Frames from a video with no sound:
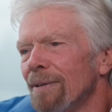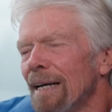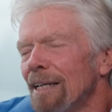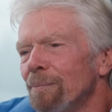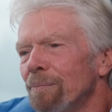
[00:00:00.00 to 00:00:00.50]

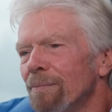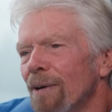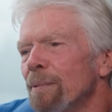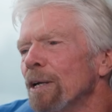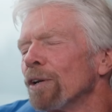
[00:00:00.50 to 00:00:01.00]
Um,
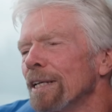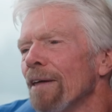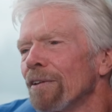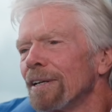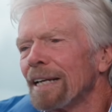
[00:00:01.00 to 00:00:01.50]
I mean, on
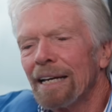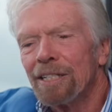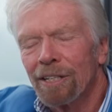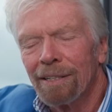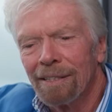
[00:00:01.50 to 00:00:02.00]
another
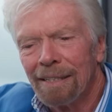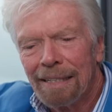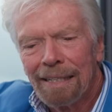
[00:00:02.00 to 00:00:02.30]
occasion,